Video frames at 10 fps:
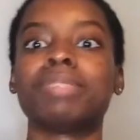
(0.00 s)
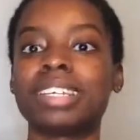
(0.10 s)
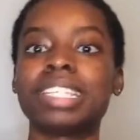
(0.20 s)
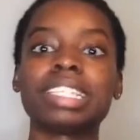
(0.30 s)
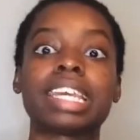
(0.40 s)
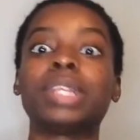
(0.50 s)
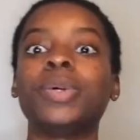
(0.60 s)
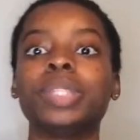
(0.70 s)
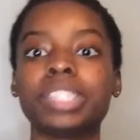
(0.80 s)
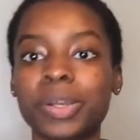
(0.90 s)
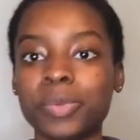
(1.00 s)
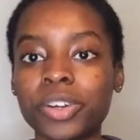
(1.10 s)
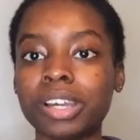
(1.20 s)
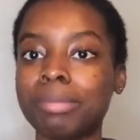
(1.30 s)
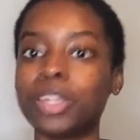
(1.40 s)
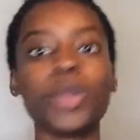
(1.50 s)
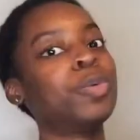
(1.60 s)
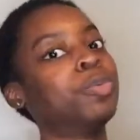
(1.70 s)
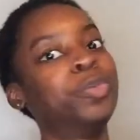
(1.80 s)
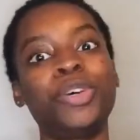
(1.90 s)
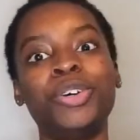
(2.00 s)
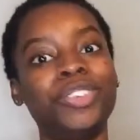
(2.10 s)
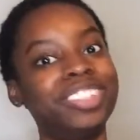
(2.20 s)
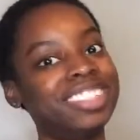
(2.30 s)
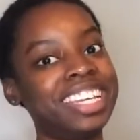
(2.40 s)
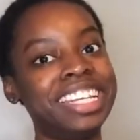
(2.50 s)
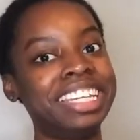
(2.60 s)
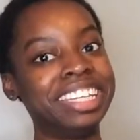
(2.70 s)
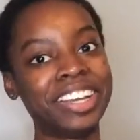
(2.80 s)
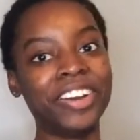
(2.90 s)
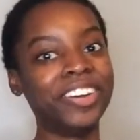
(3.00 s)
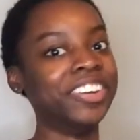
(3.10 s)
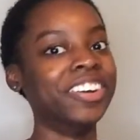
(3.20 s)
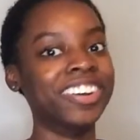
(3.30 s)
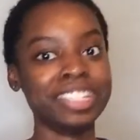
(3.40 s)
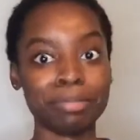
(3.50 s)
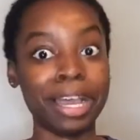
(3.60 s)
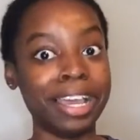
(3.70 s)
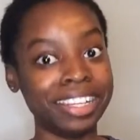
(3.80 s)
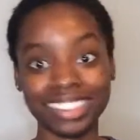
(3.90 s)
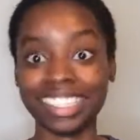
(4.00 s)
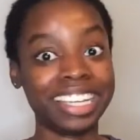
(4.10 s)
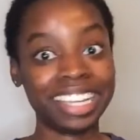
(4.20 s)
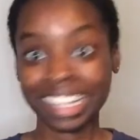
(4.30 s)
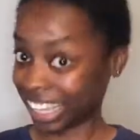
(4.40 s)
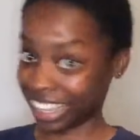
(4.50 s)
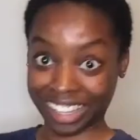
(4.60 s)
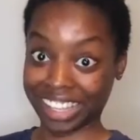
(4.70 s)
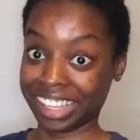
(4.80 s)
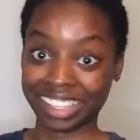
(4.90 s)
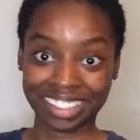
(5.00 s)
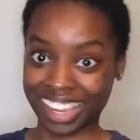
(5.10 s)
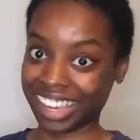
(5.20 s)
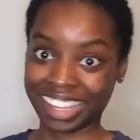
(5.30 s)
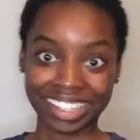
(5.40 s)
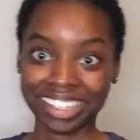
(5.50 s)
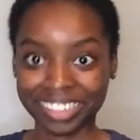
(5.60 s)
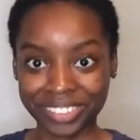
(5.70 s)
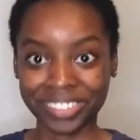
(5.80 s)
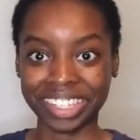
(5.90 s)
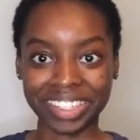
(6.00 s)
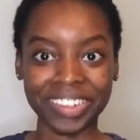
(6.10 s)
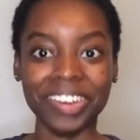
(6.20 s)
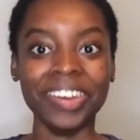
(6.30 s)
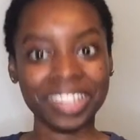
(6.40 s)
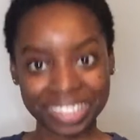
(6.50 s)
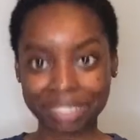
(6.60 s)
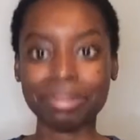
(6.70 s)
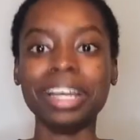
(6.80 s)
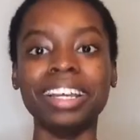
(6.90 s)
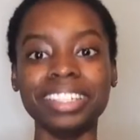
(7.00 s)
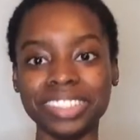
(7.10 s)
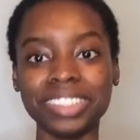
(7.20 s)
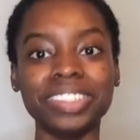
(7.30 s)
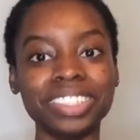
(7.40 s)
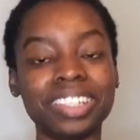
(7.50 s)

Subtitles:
I'm like, it's like a little tug of war. I'm like, yo, whoa, this ain't it. No, this mine. I ain't got nothing to do with that, you know? It's mine, chill.